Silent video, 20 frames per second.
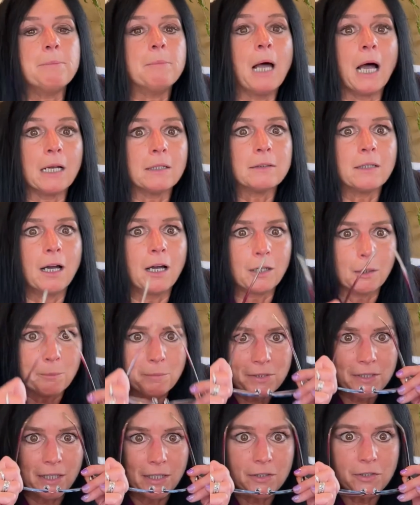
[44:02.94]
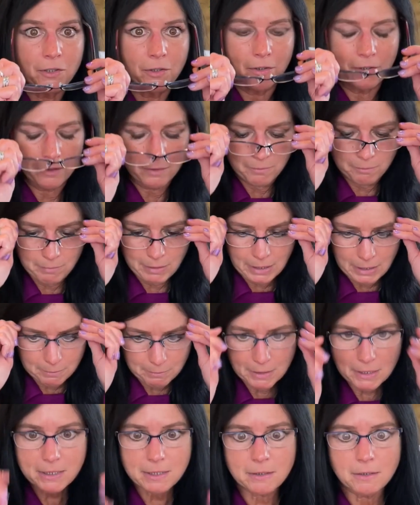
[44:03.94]
not 100% certain by any
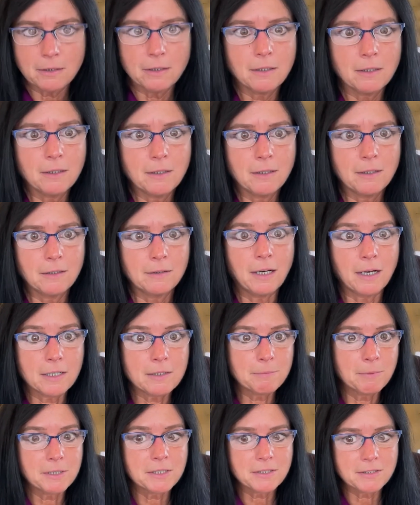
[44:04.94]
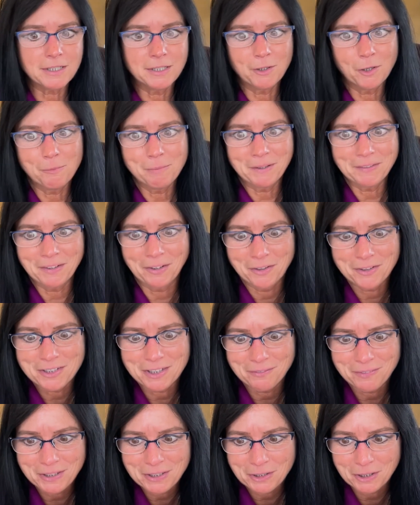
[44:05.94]
means. Not as much as I know about the other
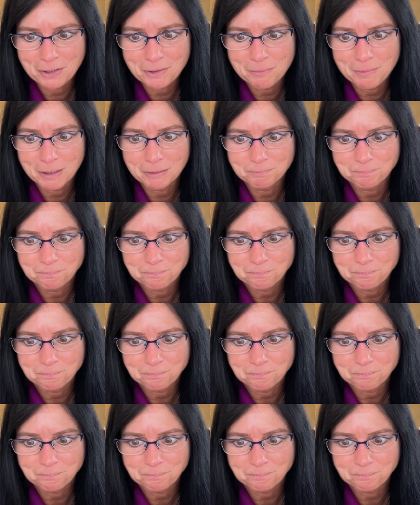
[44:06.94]
stuff I talked about.